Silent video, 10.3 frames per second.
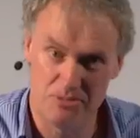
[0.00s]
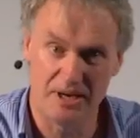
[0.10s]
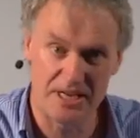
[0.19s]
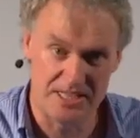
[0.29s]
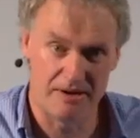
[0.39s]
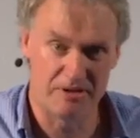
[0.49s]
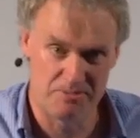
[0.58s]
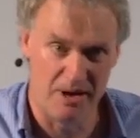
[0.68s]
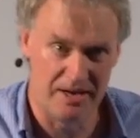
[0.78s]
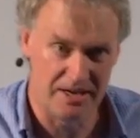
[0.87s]
your body's not
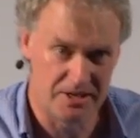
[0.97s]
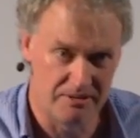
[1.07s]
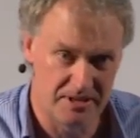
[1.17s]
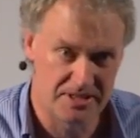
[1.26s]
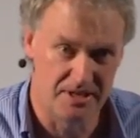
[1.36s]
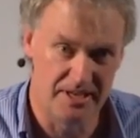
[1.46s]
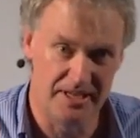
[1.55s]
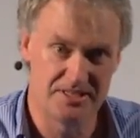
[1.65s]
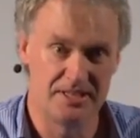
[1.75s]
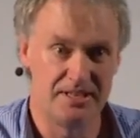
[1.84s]
responding to it. It's called
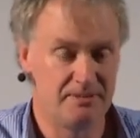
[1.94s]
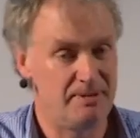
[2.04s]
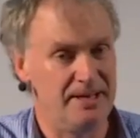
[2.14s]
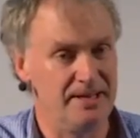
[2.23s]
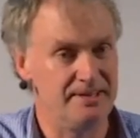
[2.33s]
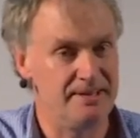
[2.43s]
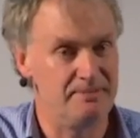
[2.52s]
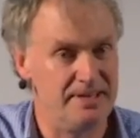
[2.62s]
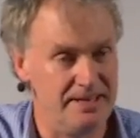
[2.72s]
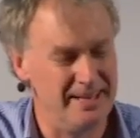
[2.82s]

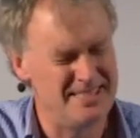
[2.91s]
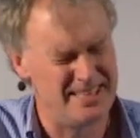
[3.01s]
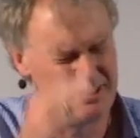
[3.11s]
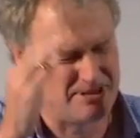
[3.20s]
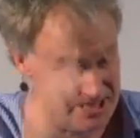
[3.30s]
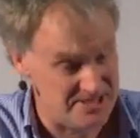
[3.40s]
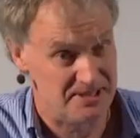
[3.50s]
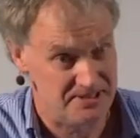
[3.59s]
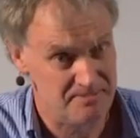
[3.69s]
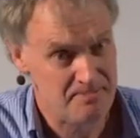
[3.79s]
insulin
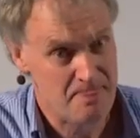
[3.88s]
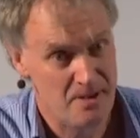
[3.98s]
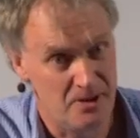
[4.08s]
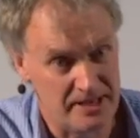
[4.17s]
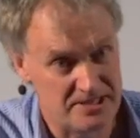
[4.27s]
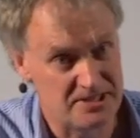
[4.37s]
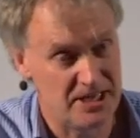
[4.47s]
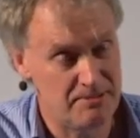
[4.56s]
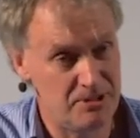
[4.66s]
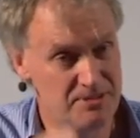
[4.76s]
resistant. Okay, so
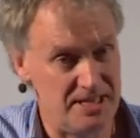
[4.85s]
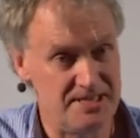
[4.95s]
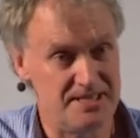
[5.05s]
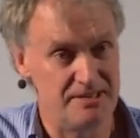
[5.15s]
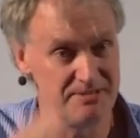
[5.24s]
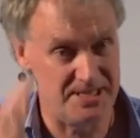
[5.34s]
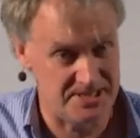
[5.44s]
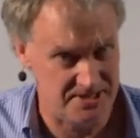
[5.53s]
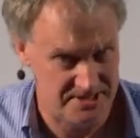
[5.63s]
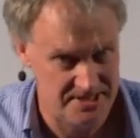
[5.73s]
type 2 is insulin
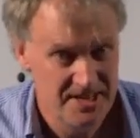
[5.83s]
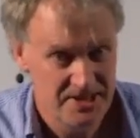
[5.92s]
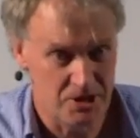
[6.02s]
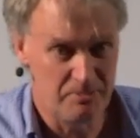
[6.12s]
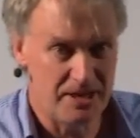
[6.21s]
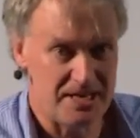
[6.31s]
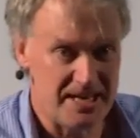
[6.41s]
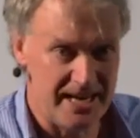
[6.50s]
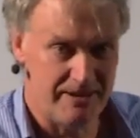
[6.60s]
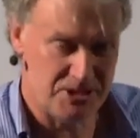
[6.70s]
resistant. Your body
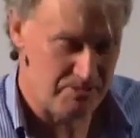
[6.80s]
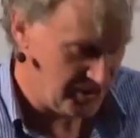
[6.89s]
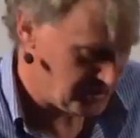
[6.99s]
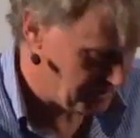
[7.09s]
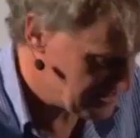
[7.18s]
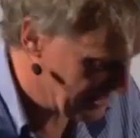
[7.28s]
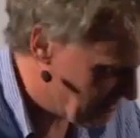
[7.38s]
cannot respond to insulin